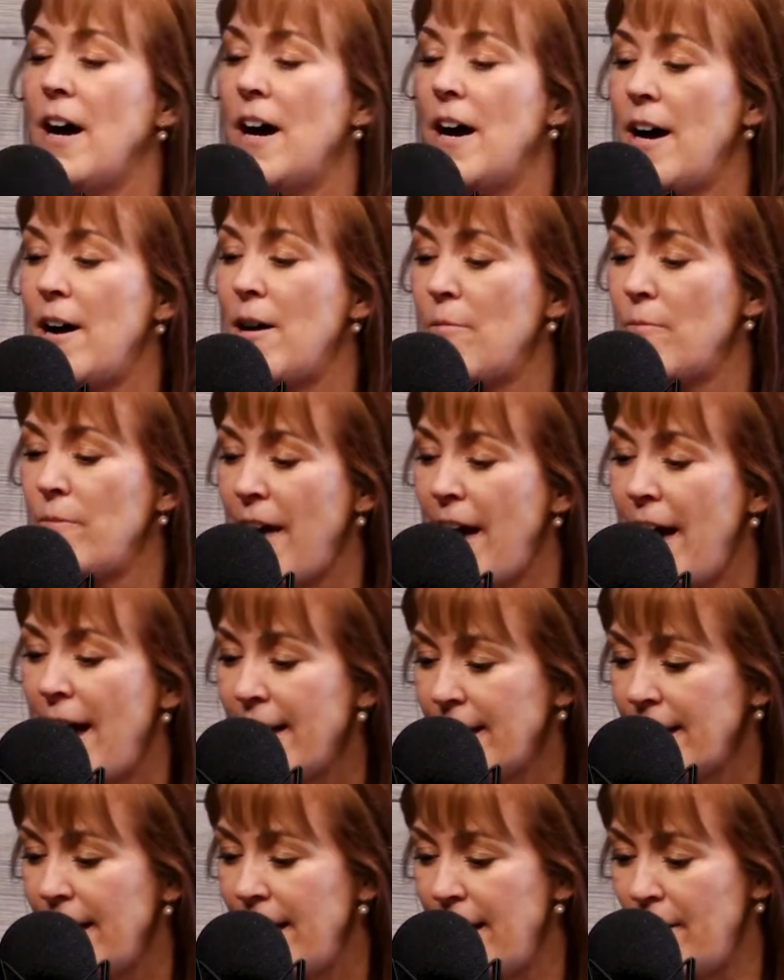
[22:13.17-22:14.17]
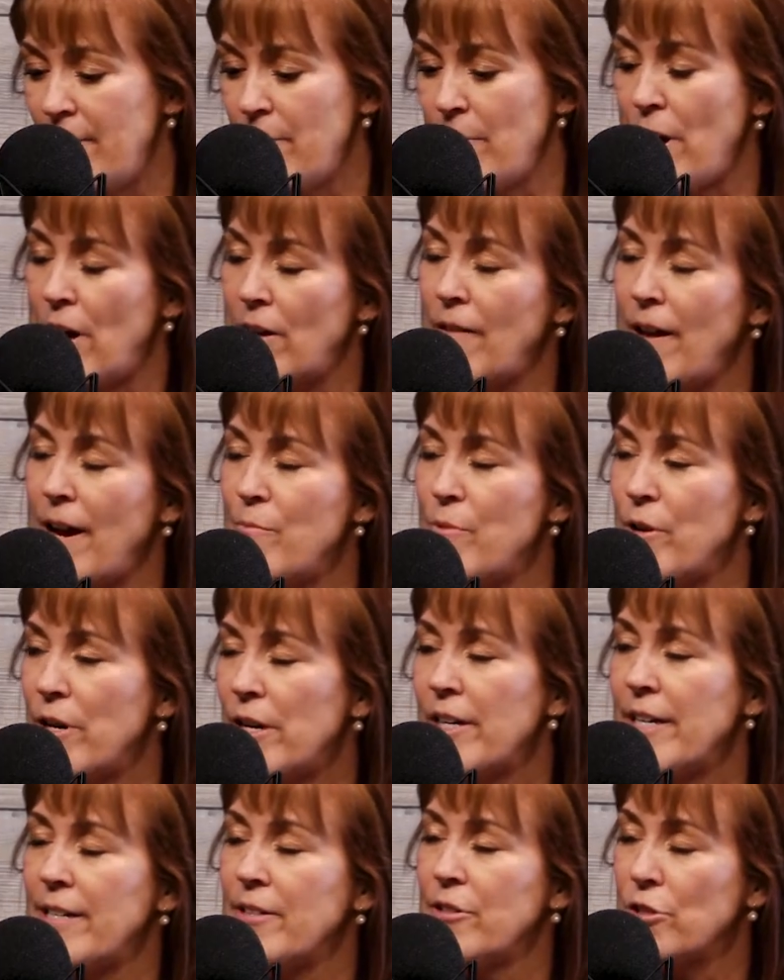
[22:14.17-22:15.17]
that our
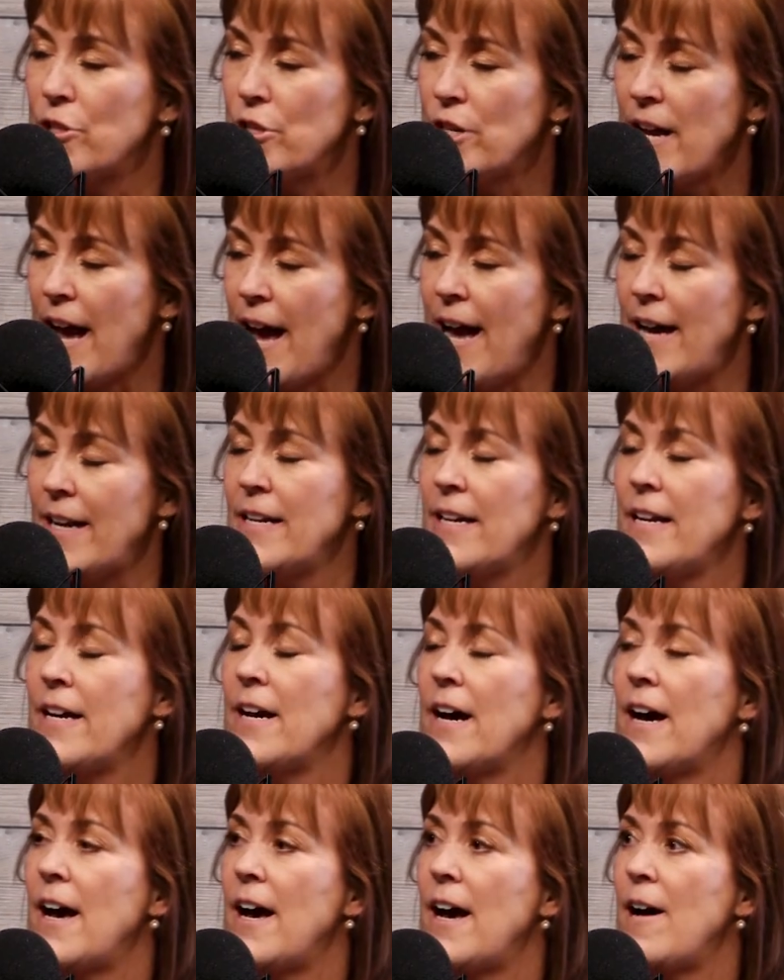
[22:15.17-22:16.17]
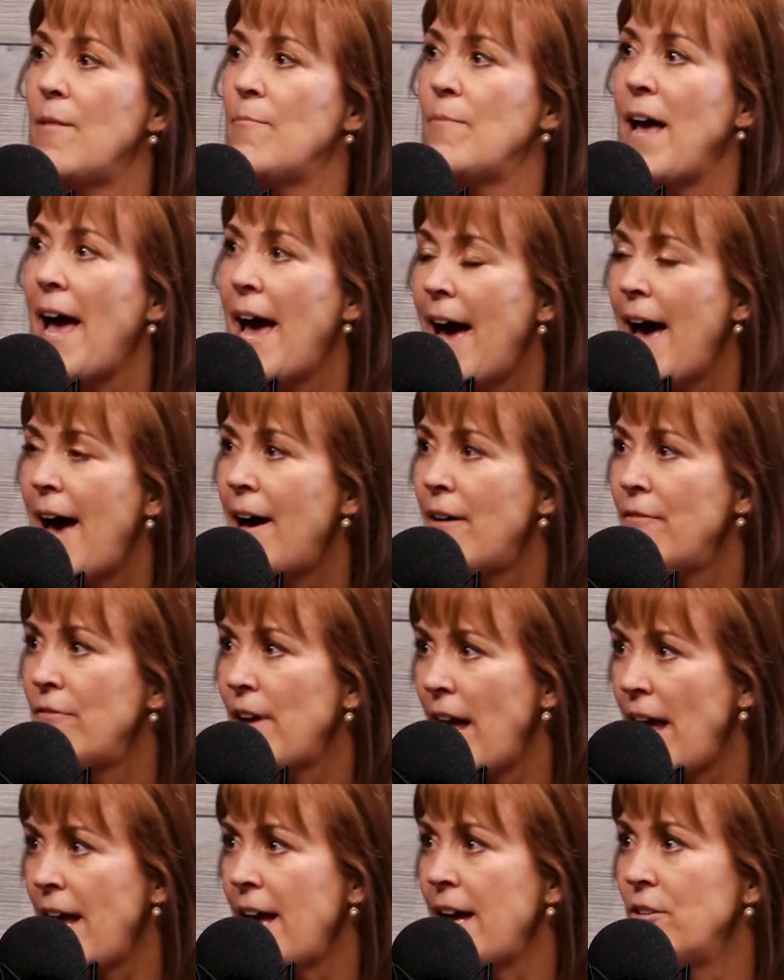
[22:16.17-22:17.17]
librarians look at have
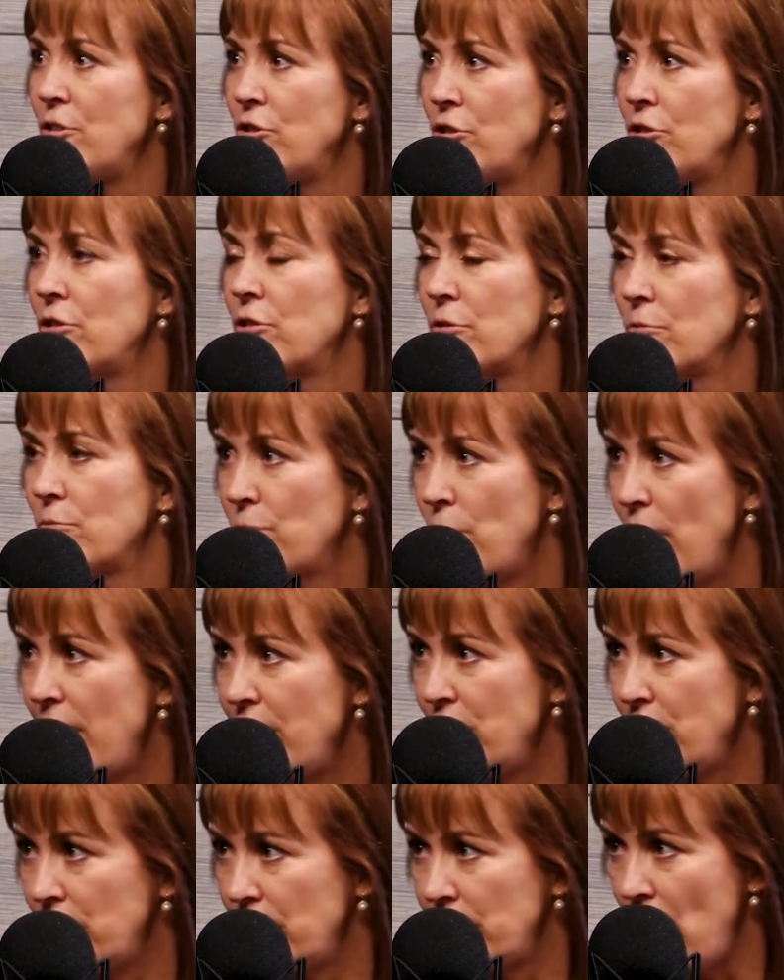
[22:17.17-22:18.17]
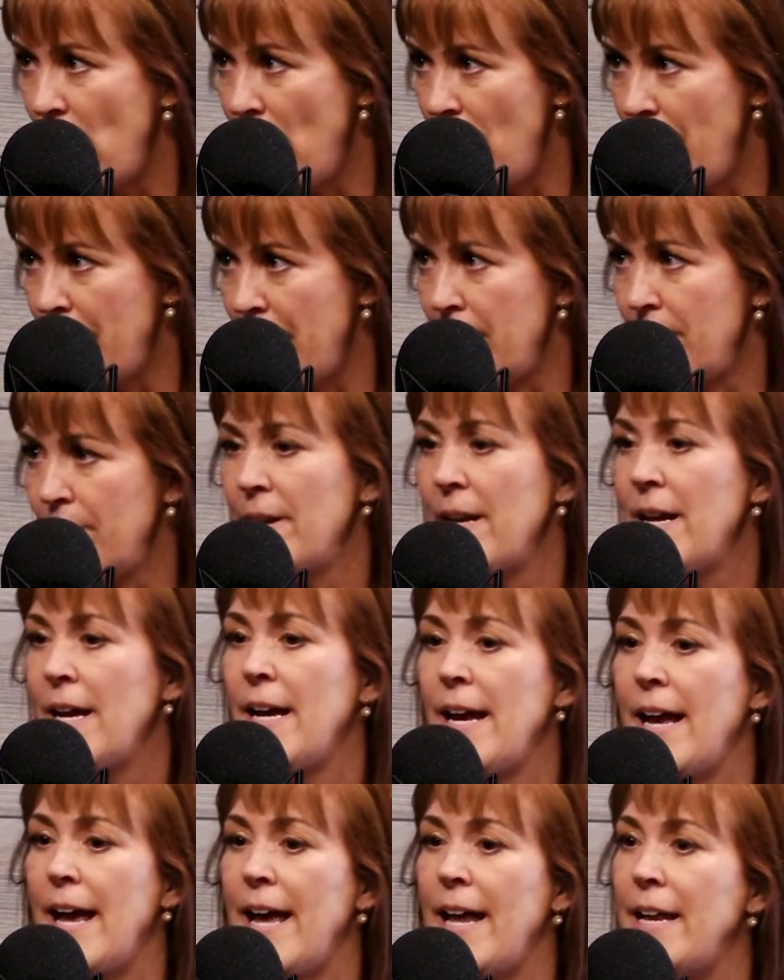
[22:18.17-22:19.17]
age ranges on them.
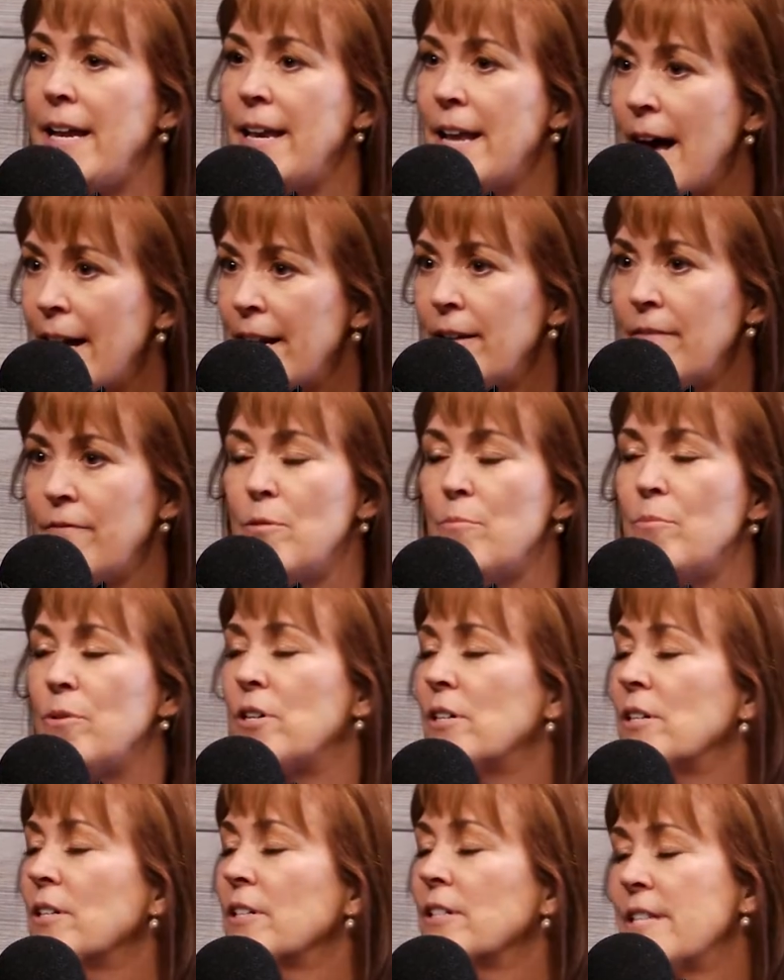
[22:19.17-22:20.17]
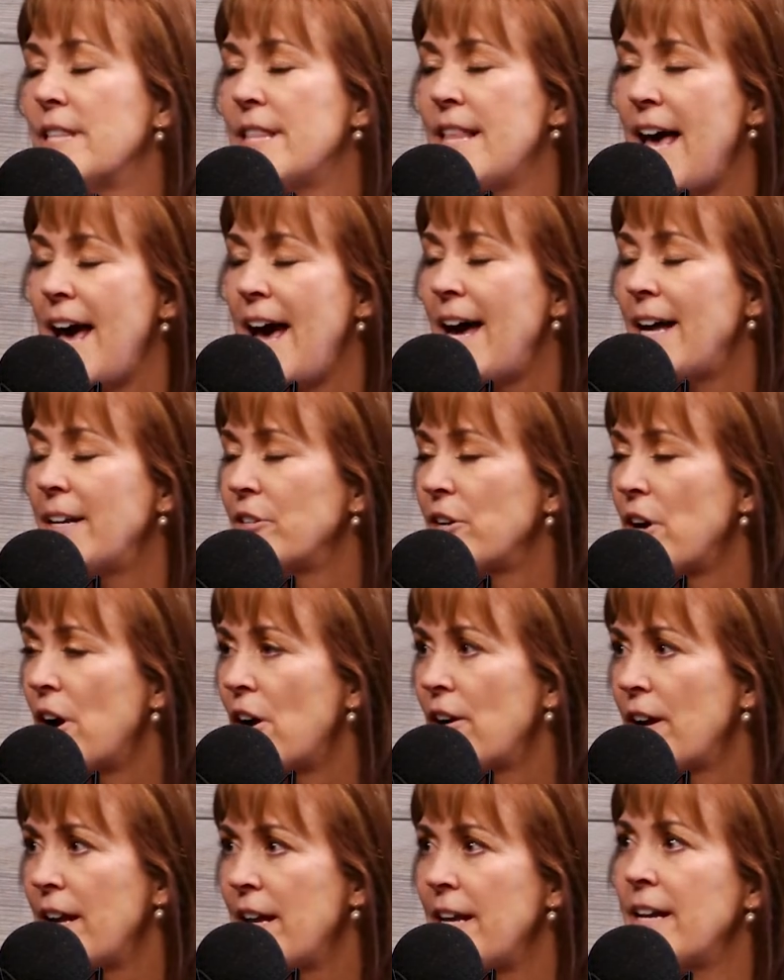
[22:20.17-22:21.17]
And none of the books that
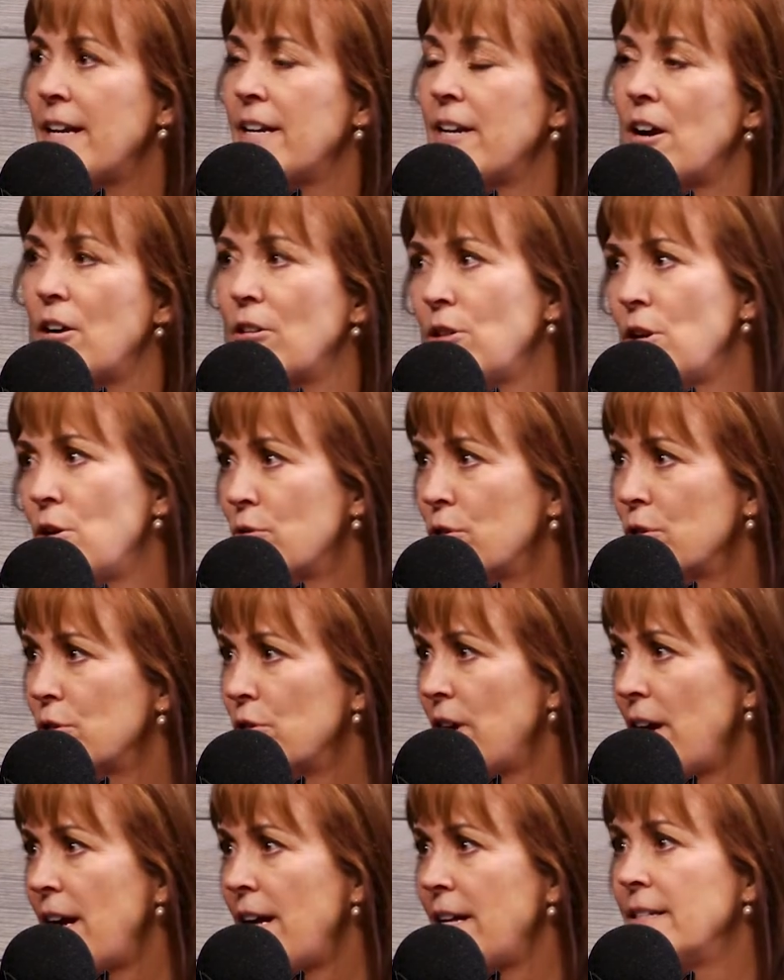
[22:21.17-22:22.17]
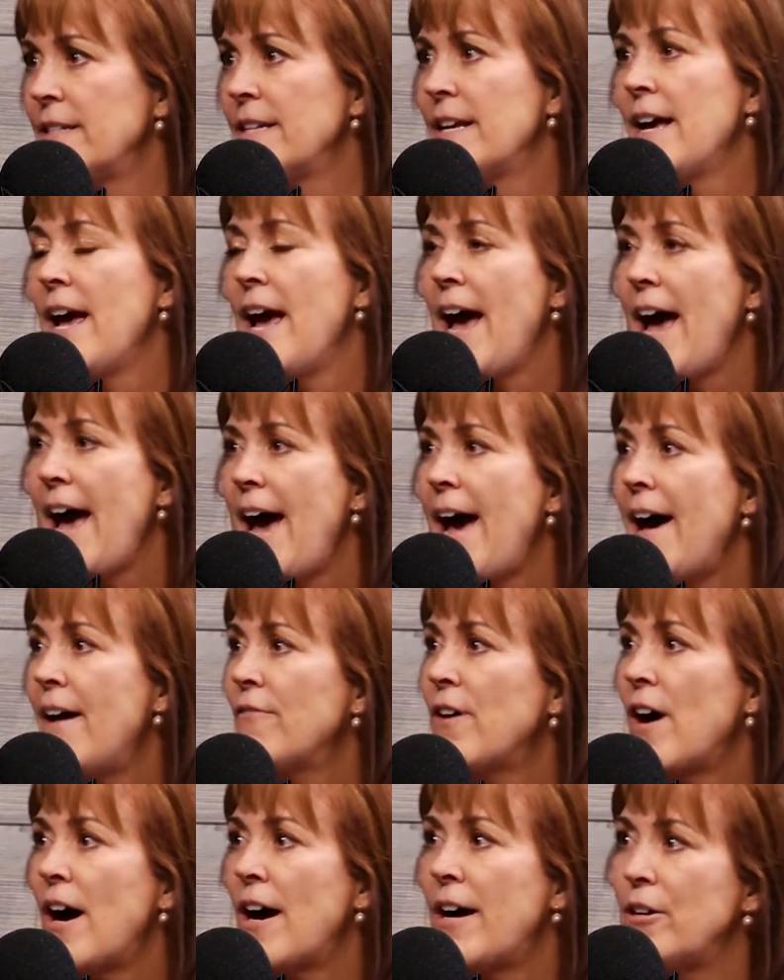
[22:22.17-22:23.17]
are in our lower grades have
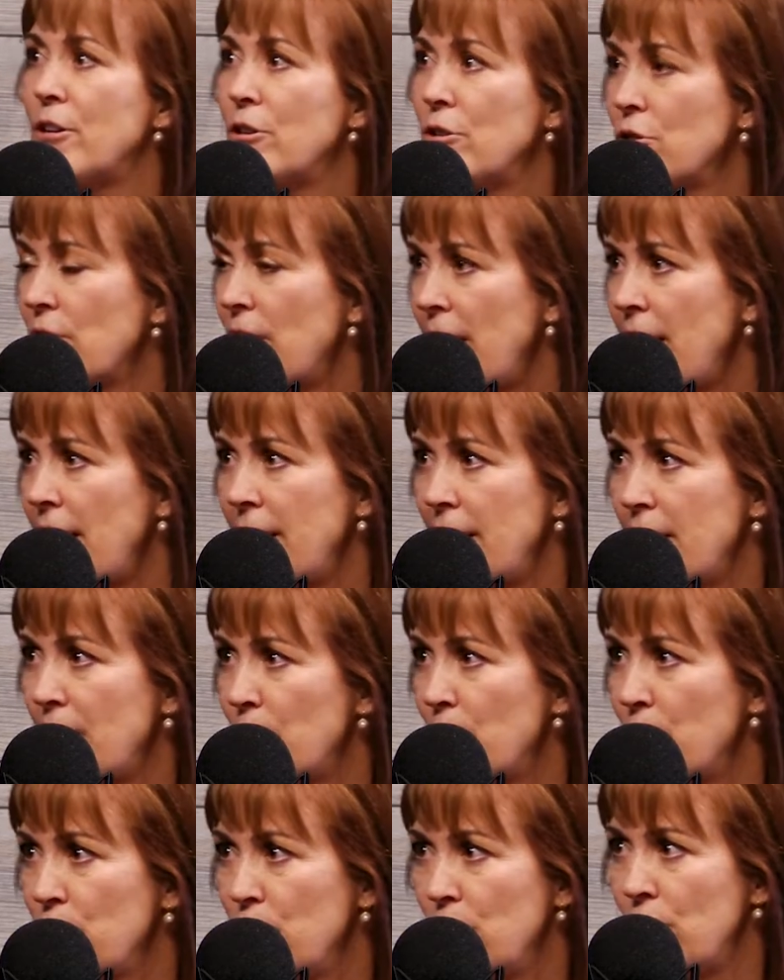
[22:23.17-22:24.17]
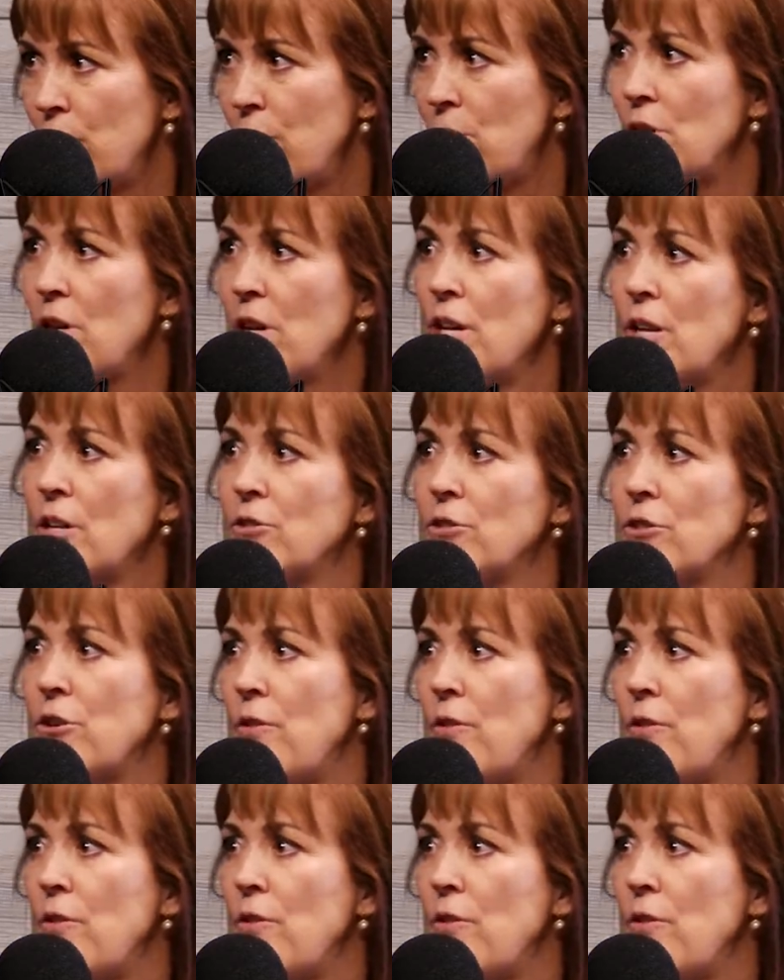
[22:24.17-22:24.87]
higher grade approval. So